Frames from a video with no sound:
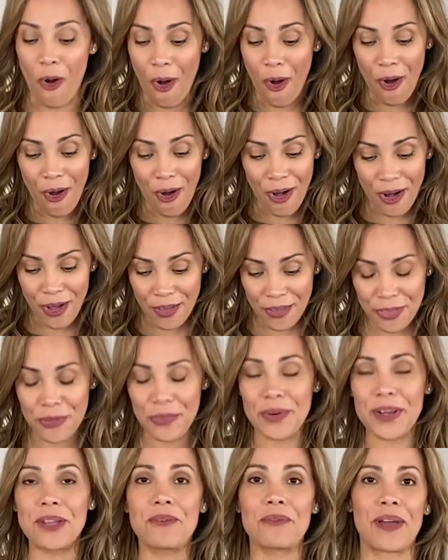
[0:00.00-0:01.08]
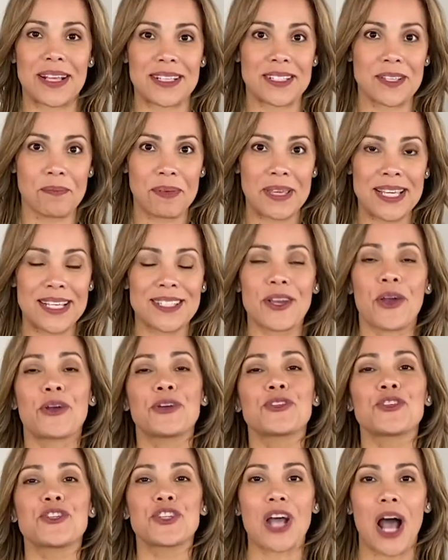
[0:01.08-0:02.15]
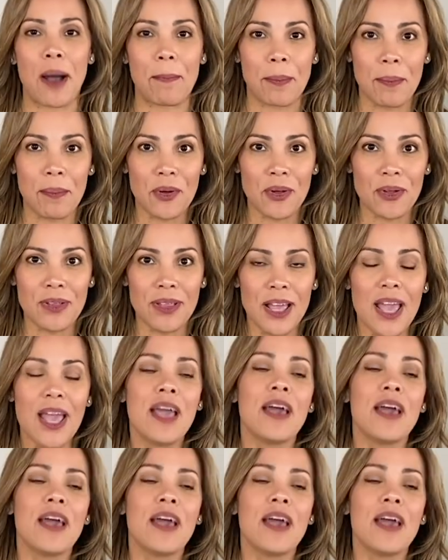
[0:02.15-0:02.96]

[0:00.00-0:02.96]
all 3 recipes are shoppable